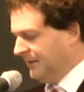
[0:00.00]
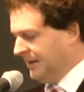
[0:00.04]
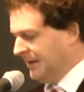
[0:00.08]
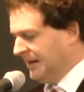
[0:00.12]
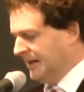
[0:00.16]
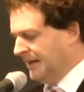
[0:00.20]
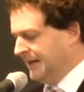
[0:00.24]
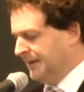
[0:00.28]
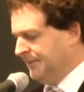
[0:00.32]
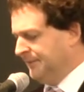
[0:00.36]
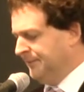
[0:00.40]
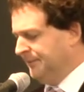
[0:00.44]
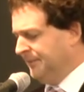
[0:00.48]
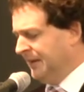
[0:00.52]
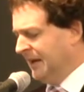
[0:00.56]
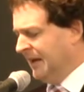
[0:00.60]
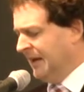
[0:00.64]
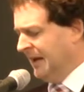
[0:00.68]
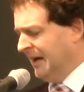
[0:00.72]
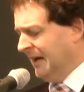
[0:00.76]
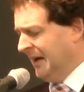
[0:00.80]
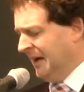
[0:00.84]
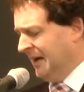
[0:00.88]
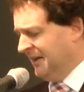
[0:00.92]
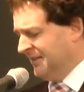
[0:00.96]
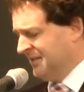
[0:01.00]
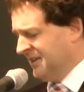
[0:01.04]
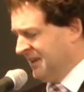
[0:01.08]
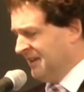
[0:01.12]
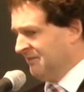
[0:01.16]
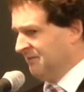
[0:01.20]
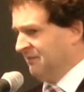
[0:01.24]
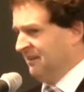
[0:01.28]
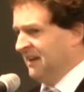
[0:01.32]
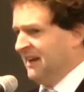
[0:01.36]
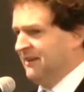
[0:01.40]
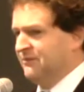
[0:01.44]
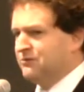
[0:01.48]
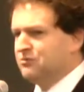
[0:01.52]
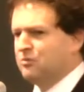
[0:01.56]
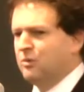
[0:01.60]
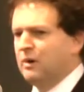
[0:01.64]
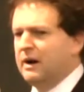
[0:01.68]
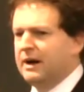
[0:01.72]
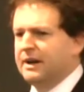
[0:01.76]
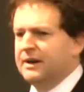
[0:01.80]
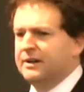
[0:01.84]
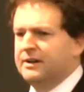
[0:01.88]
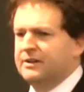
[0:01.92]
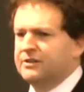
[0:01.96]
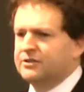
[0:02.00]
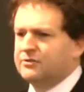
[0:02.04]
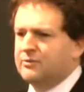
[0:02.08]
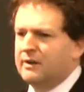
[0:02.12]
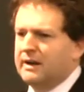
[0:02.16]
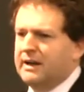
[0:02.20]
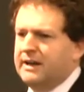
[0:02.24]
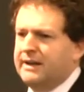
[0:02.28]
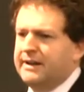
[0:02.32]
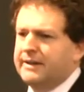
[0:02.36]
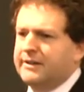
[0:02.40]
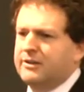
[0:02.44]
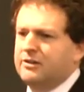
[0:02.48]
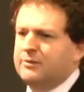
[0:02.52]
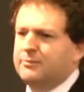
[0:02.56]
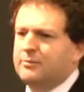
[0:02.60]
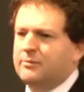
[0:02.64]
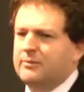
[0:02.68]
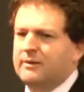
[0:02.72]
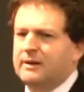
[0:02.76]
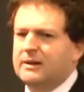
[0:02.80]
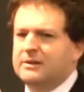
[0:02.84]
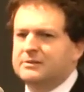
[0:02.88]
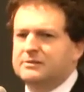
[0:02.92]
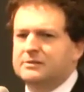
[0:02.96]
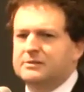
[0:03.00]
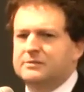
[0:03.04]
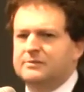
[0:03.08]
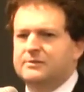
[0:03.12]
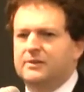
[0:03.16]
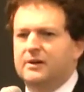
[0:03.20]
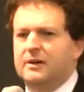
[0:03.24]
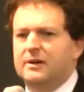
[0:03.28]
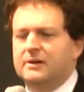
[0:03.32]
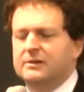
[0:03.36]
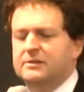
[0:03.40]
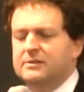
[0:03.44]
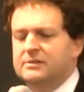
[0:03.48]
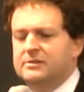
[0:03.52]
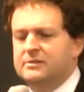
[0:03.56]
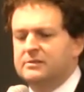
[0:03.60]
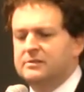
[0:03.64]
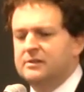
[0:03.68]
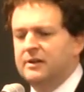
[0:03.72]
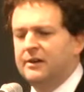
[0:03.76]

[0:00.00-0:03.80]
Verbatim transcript: Um, so that leaves one, Israeli acute paralysis virus.